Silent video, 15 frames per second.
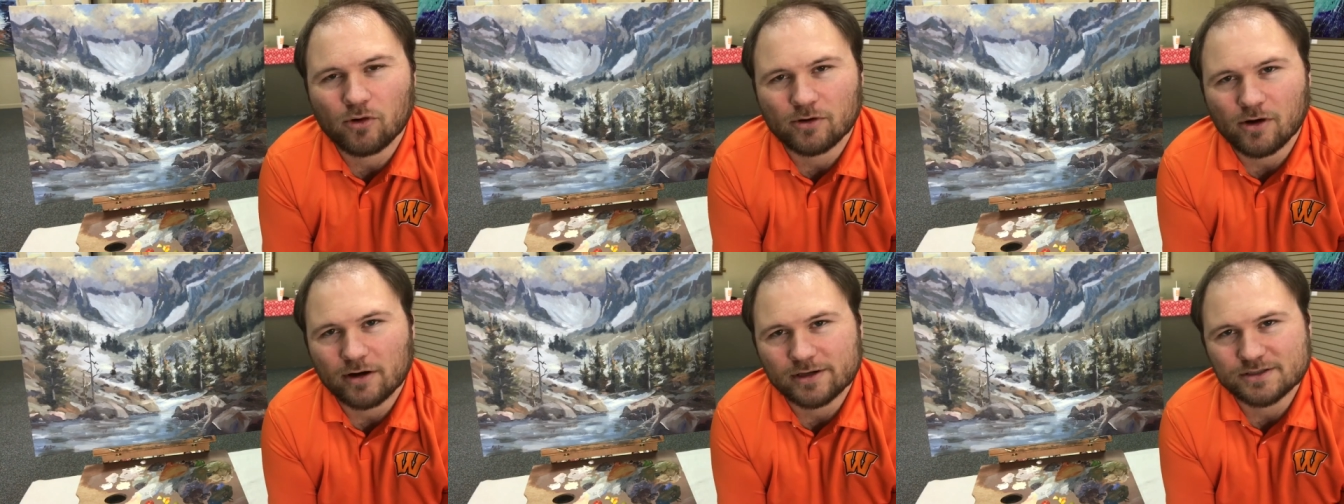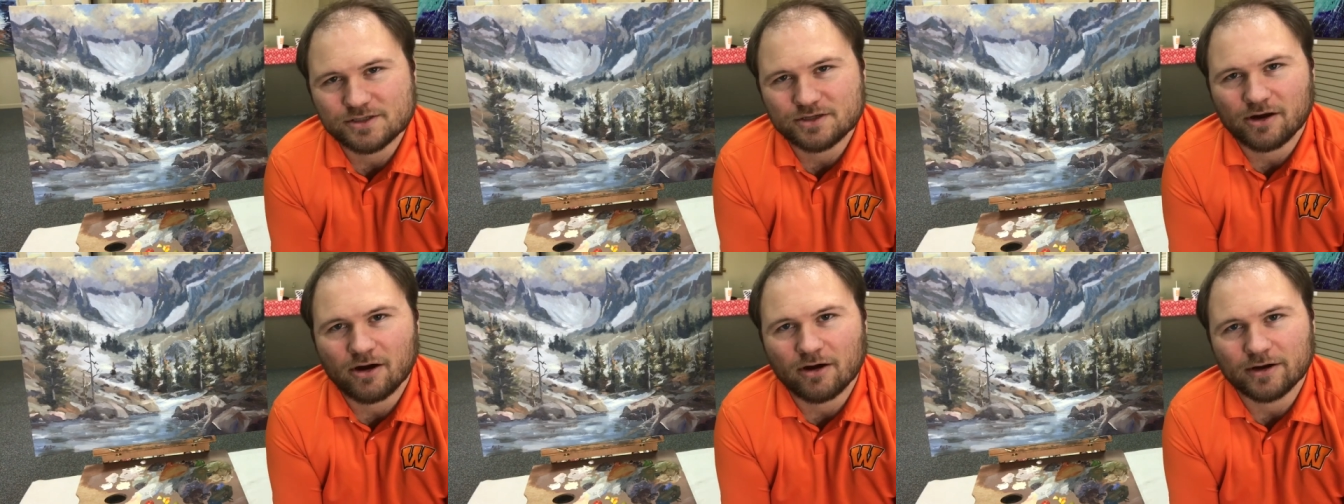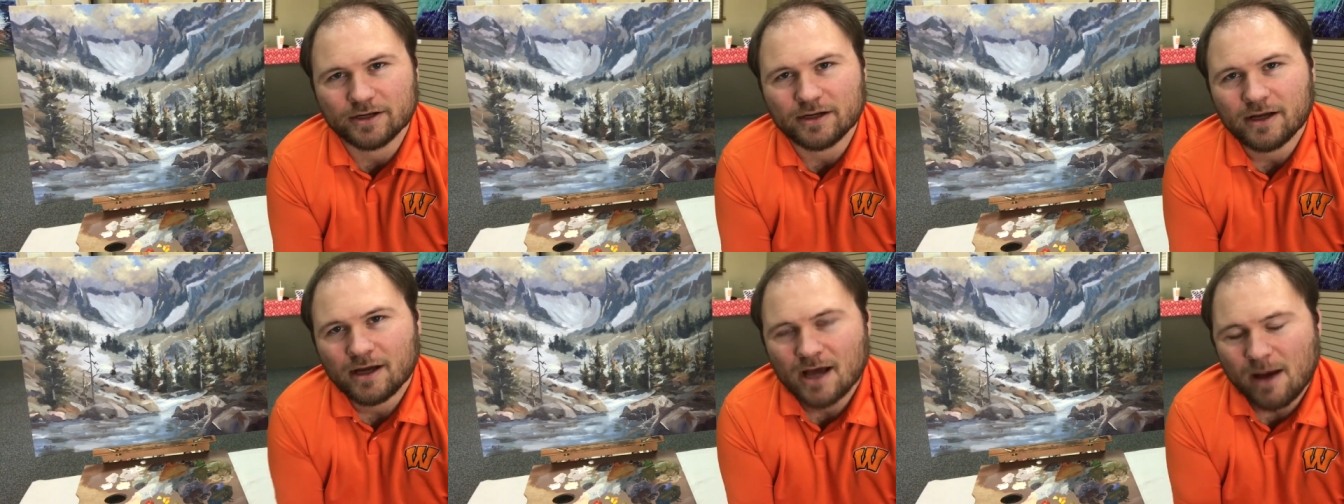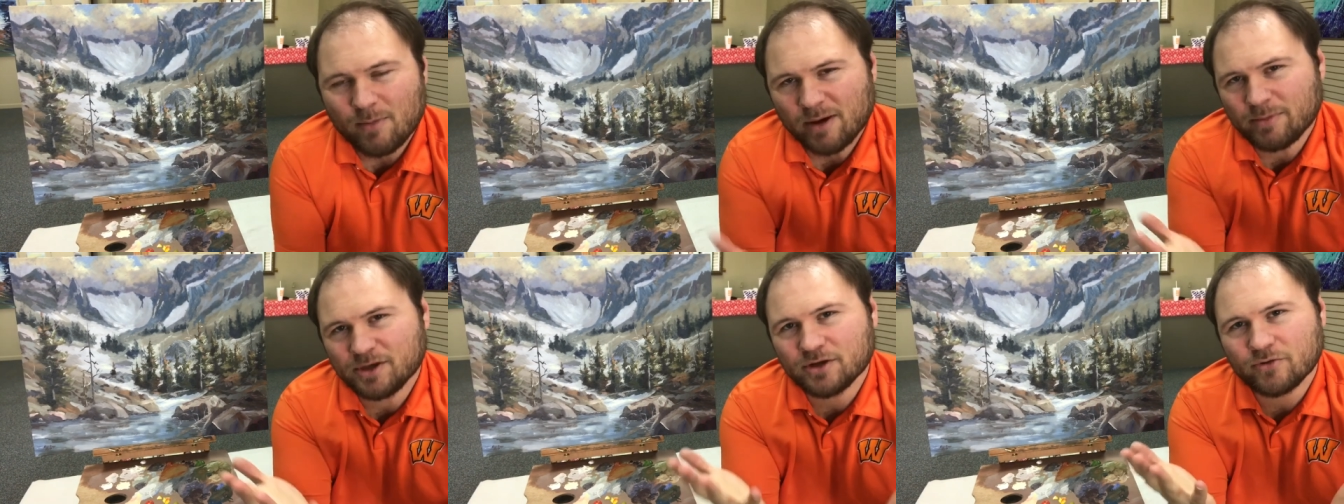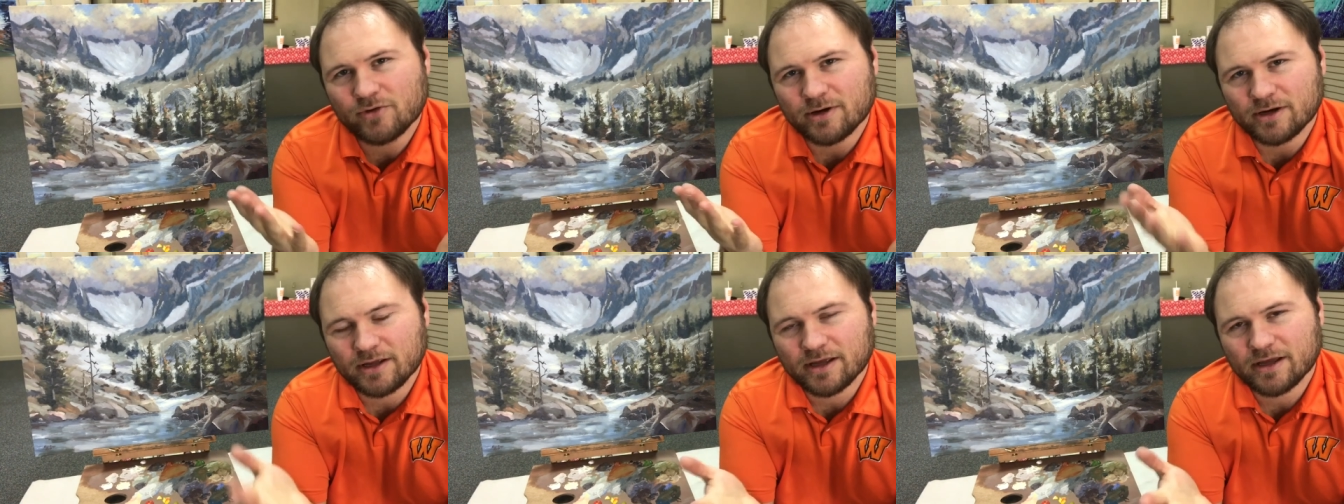Arkansas, and I may be doing
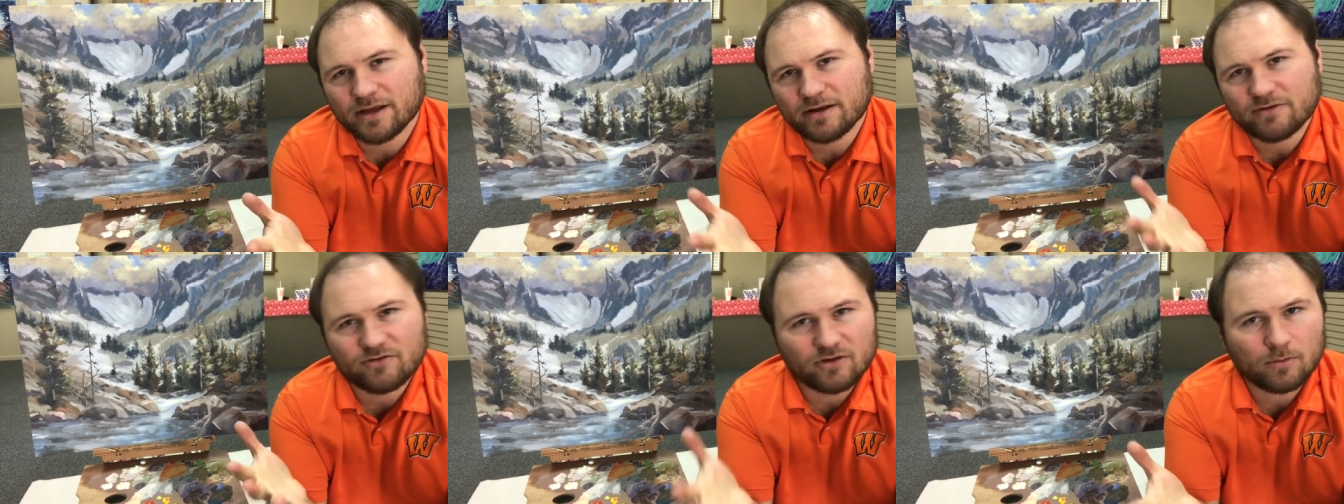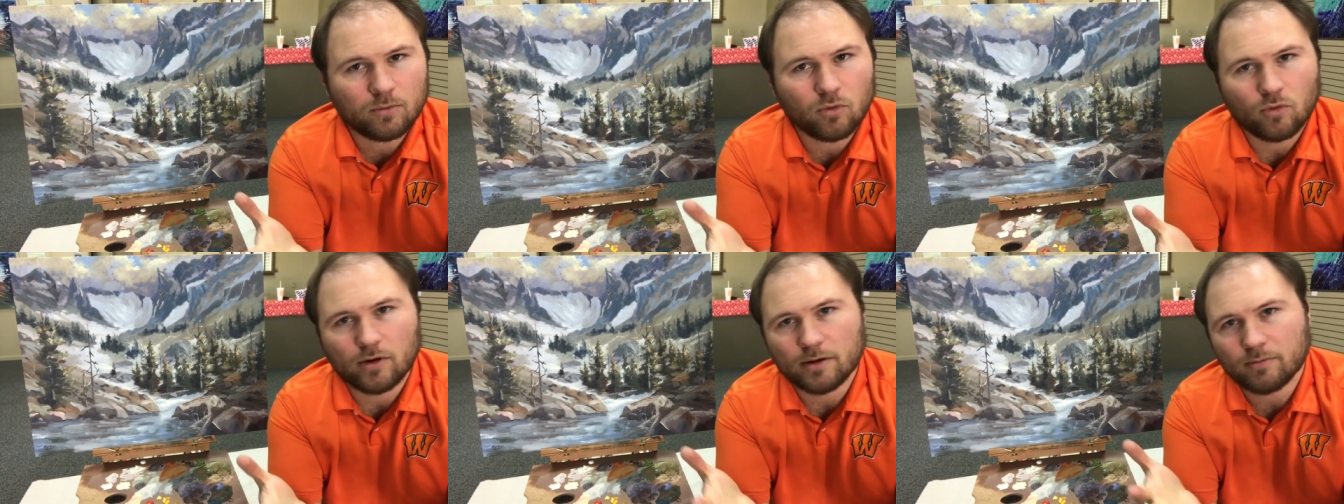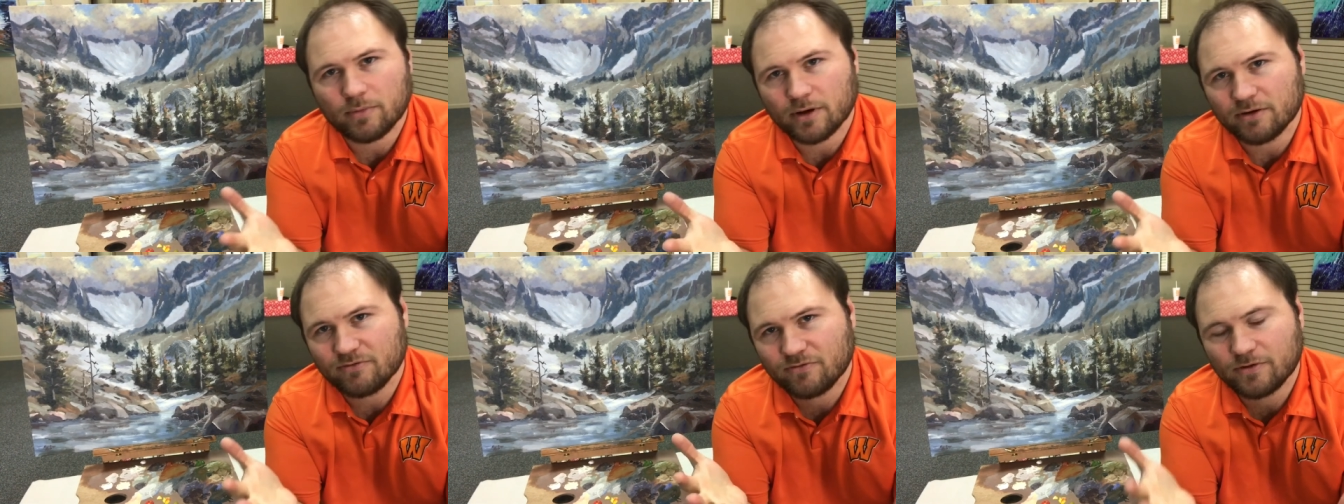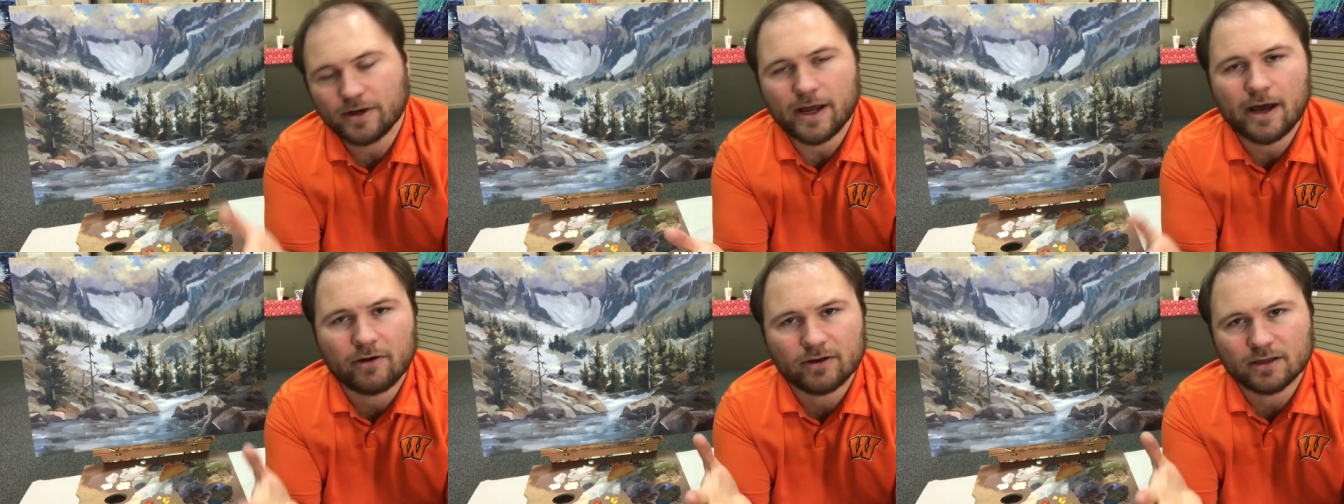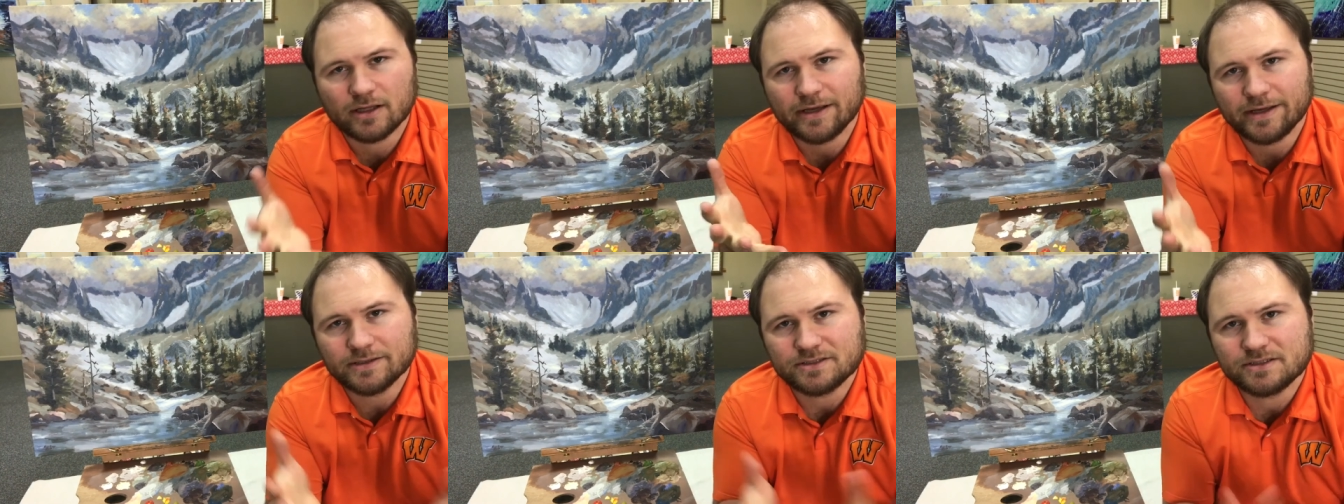it again at some point, but for now at
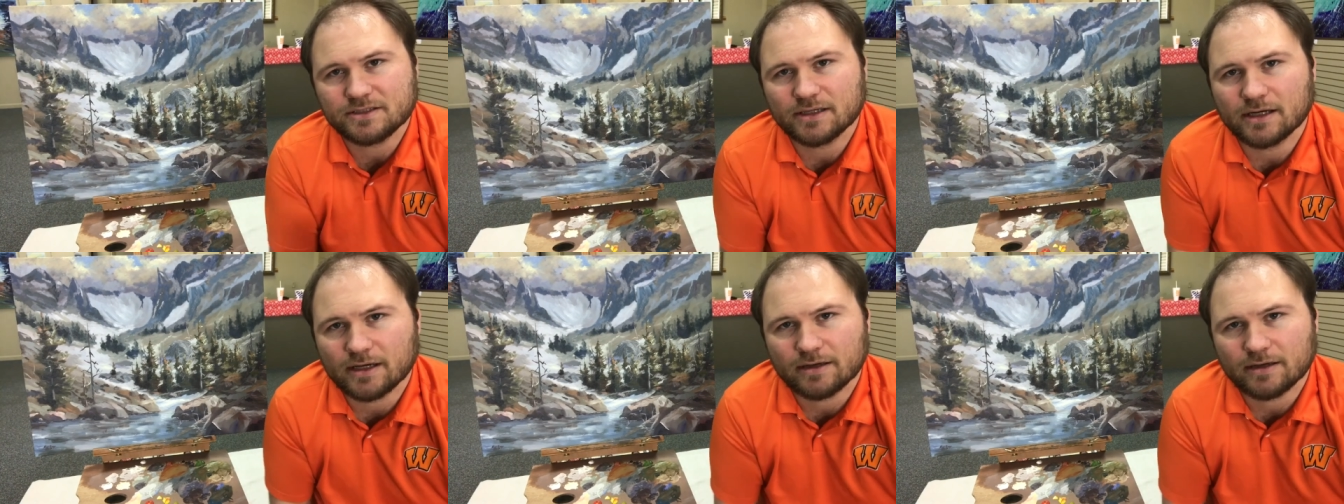least,